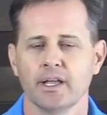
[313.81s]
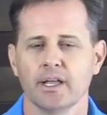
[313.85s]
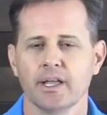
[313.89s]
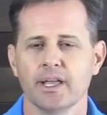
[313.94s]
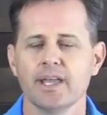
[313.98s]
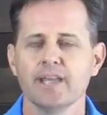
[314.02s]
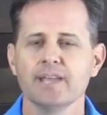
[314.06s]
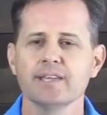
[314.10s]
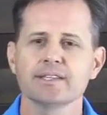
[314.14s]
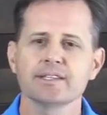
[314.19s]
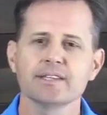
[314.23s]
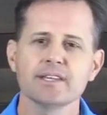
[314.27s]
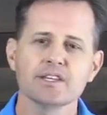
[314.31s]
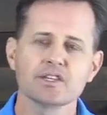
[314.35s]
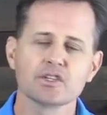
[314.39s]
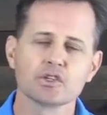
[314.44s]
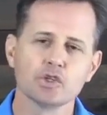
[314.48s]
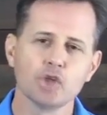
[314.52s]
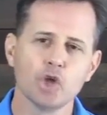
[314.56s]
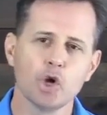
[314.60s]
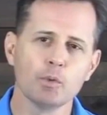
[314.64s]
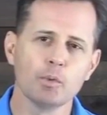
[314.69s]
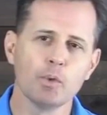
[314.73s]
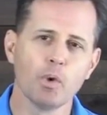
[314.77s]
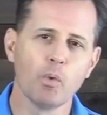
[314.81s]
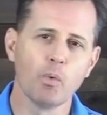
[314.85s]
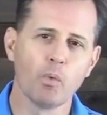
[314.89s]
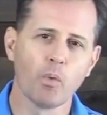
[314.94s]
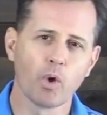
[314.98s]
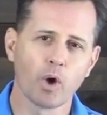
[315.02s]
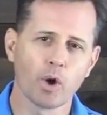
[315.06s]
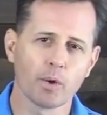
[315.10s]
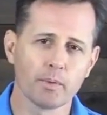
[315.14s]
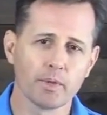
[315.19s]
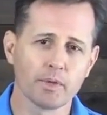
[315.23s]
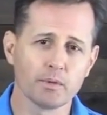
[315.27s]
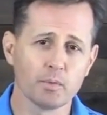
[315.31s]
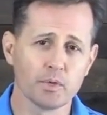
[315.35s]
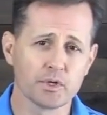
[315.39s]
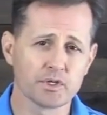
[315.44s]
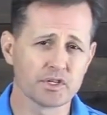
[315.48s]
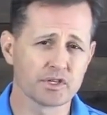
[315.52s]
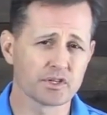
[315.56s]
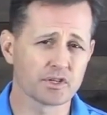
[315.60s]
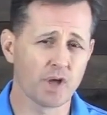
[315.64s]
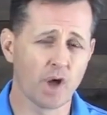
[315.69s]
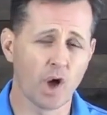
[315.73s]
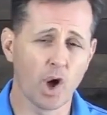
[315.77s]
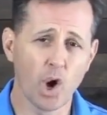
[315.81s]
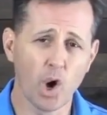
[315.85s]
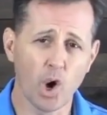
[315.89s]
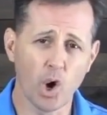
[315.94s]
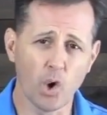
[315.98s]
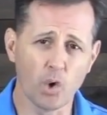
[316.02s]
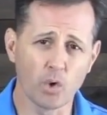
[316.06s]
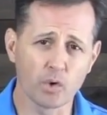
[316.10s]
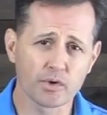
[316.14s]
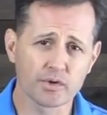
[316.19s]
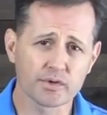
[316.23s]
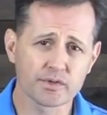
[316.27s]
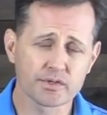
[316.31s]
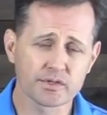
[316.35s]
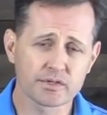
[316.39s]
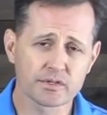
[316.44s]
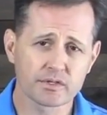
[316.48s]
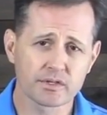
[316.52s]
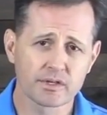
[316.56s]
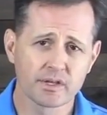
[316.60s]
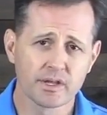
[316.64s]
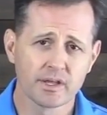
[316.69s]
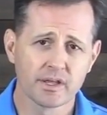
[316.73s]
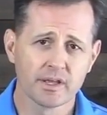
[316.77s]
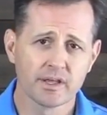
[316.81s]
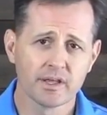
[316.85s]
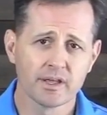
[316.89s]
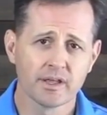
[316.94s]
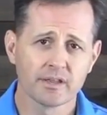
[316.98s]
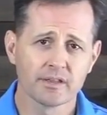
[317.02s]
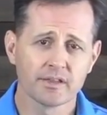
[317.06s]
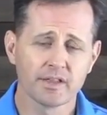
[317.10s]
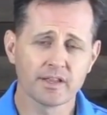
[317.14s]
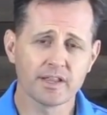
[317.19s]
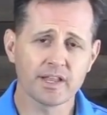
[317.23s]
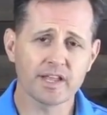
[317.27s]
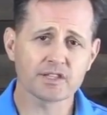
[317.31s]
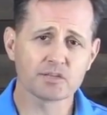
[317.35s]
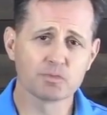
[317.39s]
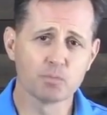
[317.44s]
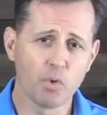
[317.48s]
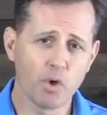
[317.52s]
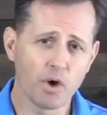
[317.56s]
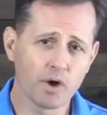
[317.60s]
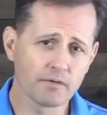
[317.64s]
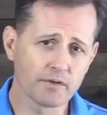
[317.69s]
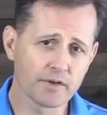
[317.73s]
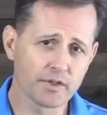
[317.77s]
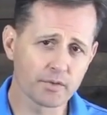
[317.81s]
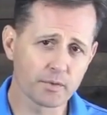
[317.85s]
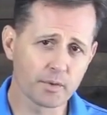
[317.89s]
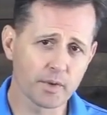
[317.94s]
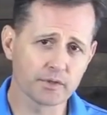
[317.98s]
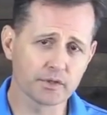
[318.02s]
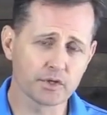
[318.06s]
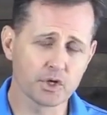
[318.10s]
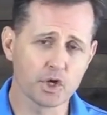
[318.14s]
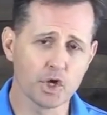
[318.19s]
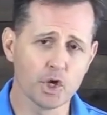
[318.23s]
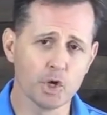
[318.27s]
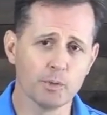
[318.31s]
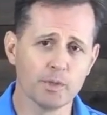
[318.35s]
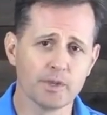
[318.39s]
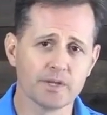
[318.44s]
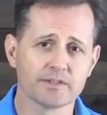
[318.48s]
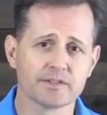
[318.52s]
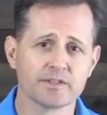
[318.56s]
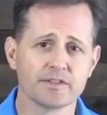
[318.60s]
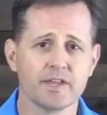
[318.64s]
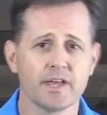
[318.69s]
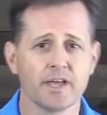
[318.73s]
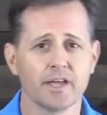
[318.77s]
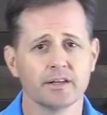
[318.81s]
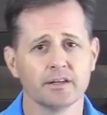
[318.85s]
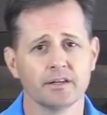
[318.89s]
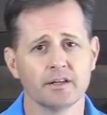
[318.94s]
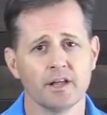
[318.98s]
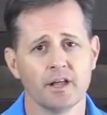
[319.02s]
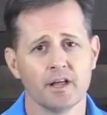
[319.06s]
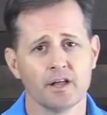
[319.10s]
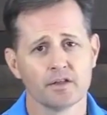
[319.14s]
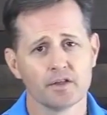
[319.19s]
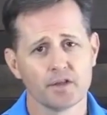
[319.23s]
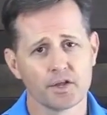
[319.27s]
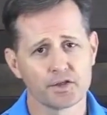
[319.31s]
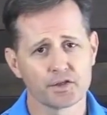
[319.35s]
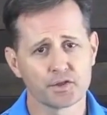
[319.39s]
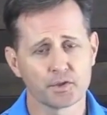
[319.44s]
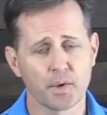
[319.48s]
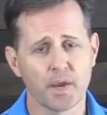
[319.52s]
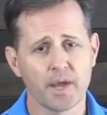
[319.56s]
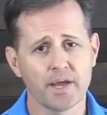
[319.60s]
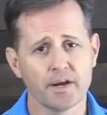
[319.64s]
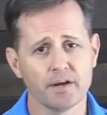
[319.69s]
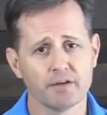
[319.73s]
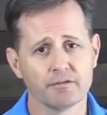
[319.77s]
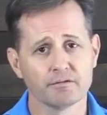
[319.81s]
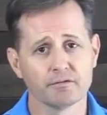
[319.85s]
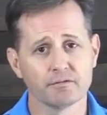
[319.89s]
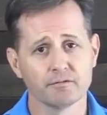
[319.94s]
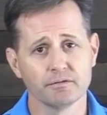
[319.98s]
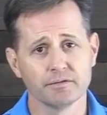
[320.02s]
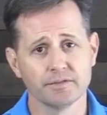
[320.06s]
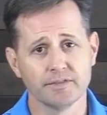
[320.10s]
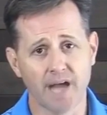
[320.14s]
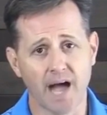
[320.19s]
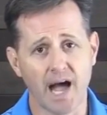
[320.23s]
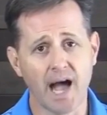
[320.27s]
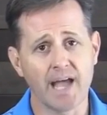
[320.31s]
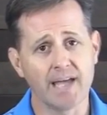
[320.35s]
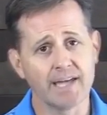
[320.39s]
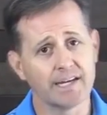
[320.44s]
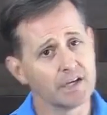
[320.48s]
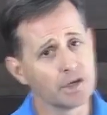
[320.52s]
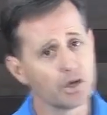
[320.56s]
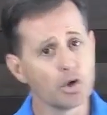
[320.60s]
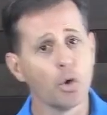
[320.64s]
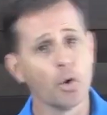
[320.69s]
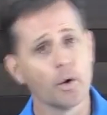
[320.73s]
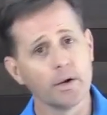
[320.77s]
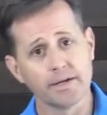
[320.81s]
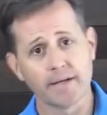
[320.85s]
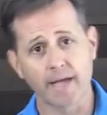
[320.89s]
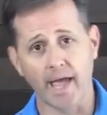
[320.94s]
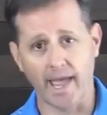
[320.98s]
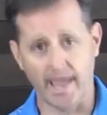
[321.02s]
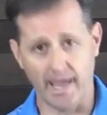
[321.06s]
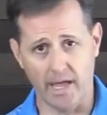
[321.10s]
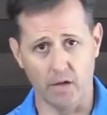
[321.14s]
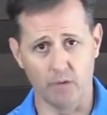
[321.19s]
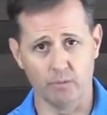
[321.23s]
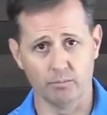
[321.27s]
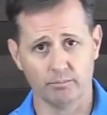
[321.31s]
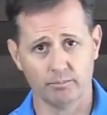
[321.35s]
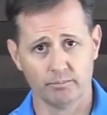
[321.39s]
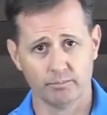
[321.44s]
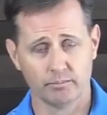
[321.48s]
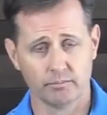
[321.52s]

He sees global warming, which is a hoax, that's more of a threat to humans than the threat of dying and going to hell.